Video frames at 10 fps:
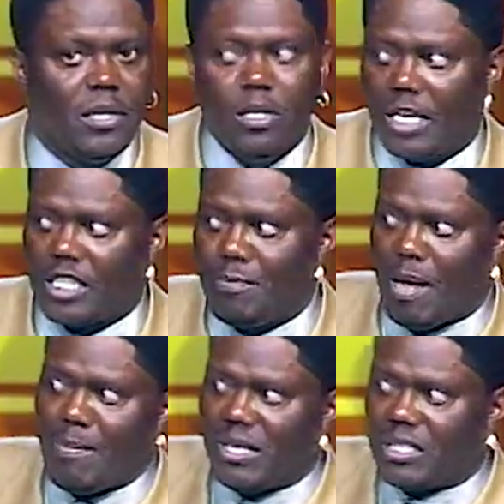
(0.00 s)
That shit made
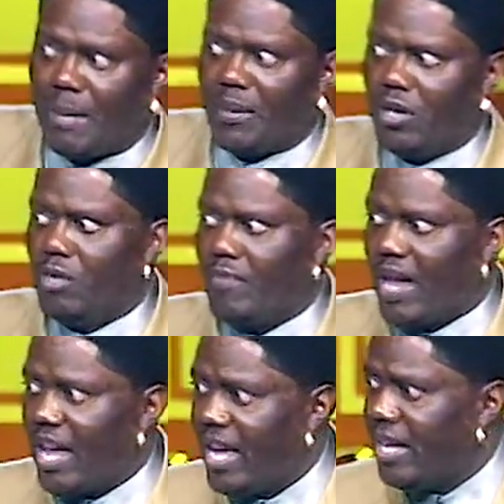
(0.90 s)
my stomach hurt,
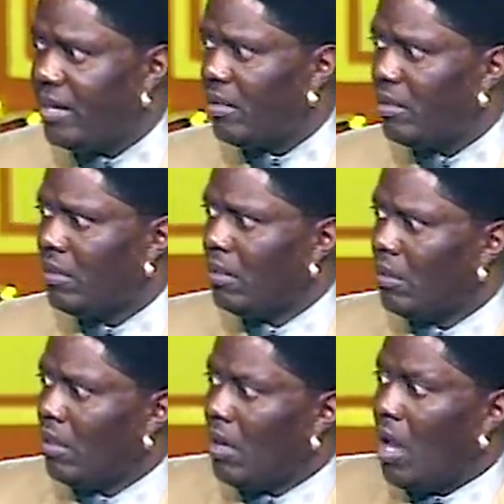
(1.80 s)
man.
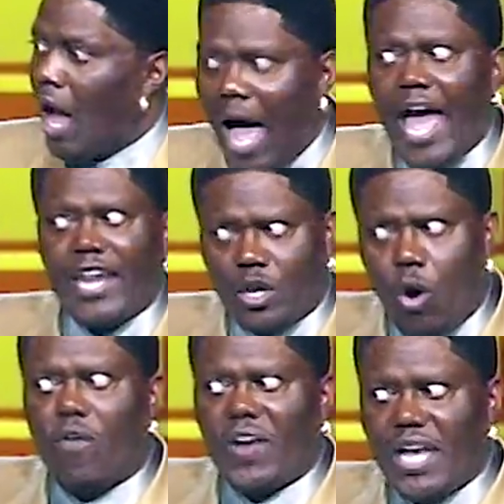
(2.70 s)
I had to
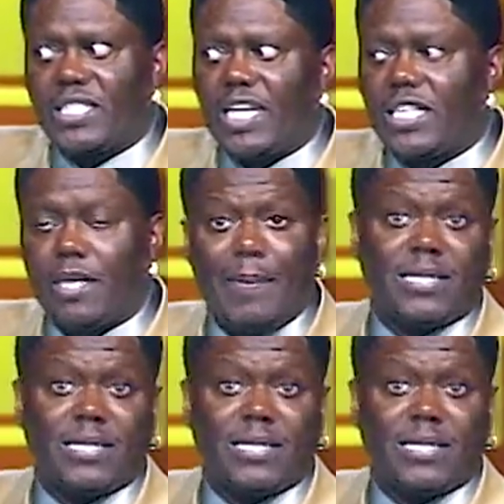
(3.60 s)
go over there and say something.